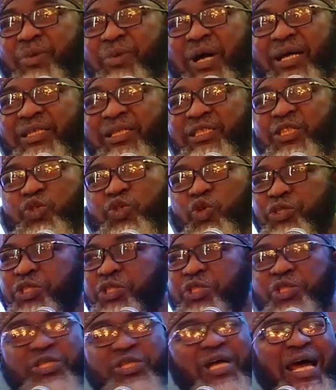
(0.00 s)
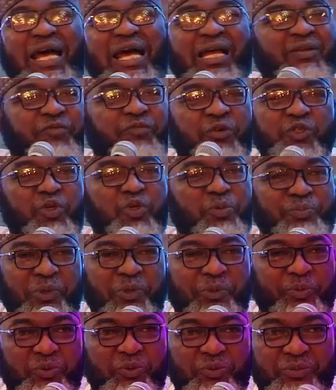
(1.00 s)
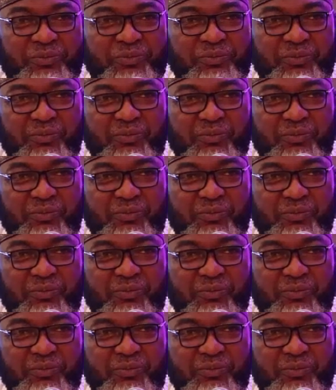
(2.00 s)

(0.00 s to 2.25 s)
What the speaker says: marriage is just trial for some people.